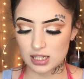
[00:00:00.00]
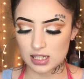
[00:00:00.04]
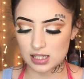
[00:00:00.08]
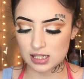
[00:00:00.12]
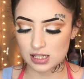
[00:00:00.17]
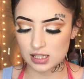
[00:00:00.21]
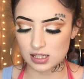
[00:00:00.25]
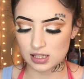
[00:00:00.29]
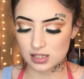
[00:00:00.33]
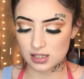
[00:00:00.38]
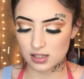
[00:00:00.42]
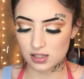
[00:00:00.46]

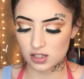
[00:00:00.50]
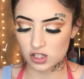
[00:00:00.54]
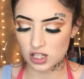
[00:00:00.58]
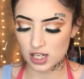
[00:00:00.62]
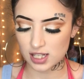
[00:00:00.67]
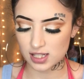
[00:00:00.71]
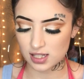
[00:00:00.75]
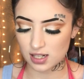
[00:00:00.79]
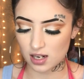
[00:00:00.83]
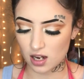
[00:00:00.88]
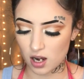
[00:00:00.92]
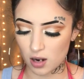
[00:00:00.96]
has
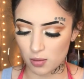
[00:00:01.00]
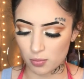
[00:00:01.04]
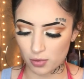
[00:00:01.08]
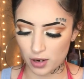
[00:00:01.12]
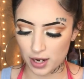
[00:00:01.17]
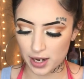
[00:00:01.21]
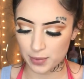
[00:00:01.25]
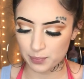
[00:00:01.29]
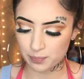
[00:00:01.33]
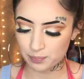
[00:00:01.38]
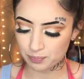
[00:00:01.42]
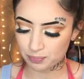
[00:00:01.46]
an
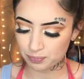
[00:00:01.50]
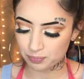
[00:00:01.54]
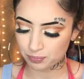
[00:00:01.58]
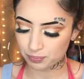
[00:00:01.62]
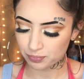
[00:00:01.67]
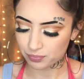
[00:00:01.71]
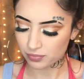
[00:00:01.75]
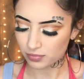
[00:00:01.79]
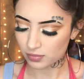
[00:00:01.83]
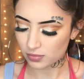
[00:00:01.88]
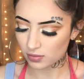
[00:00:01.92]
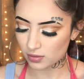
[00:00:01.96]
ombre.
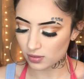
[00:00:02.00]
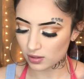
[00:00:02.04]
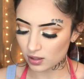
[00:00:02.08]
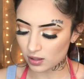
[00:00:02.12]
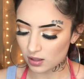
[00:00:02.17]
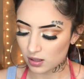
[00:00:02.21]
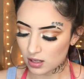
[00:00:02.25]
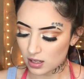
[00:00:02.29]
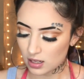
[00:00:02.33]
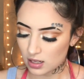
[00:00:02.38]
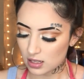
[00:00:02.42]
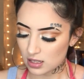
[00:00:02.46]

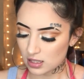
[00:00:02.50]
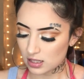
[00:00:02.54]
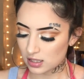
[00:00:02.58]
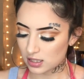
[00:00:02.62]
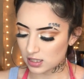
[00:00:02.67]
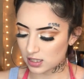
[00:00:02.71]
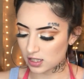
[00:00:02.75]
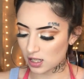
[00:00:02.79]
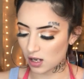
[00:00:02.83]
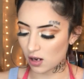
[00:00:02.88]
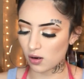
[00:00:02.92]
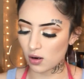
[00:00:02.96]

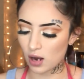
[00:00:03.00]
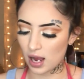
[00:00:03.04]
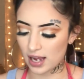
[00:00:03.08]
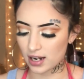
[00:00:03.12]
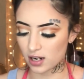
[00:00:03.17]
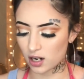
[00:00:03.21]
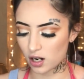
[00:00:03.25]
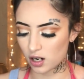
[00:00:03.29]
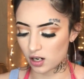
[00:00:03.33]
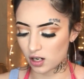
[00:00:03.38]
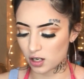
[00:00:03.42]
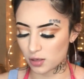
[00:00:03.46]
So I
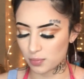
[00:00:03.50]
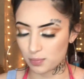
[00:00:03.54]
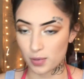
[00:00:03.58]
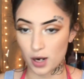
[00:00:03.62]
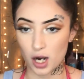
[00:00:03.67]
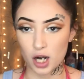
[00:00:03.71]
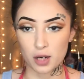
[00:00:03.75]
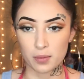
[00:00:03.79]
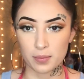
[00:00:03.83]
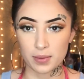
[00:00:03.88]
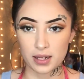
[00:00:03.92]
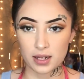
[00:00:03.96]
call her
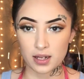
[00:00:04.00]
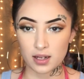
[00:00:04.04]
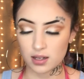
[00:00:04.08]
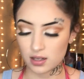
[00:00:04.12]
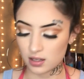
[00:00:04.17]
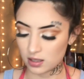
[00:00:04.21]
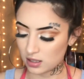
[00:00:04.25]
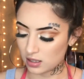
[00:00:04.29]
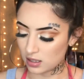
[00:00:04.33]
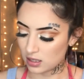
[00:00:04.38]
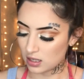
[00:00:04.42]
Barbie.